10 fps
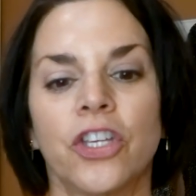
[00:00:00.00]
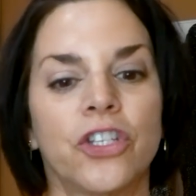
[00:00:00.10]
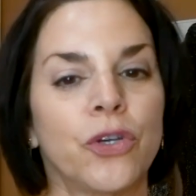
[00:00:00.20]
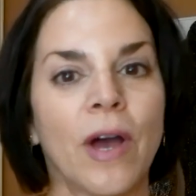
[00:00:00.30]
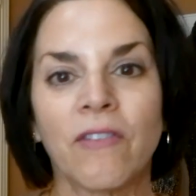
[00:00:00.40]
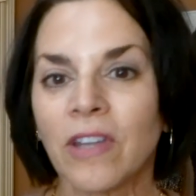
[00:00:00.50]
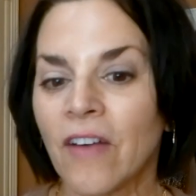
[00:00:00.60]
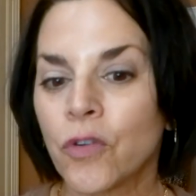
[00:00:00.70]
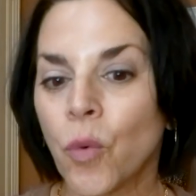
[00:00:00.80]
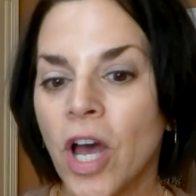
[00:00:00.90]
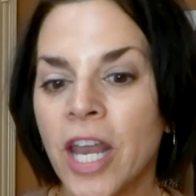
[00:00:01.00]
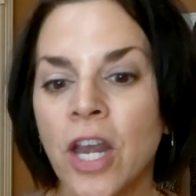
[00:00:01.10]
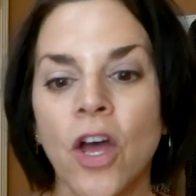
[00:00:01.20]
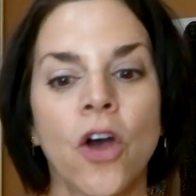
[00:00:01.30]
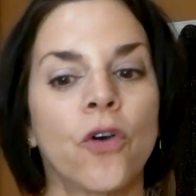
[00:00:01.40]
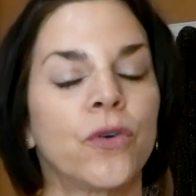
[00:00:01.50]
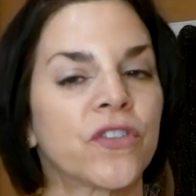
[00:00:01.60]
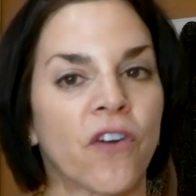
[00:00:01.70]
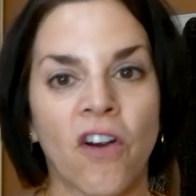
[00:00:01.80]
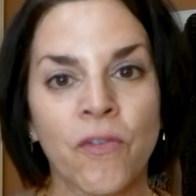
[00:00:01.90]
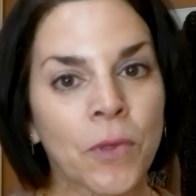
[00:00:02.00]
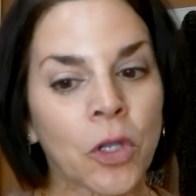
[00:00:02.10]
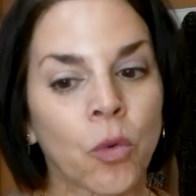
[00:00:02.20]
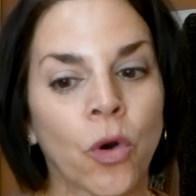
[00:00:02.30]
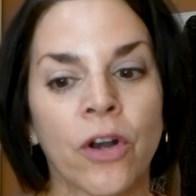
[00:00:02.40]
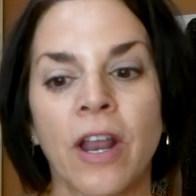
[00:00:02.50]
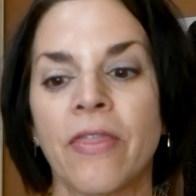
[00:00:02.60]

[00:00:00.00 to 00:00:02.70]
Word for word: Do you have a loved one who is far from the Lord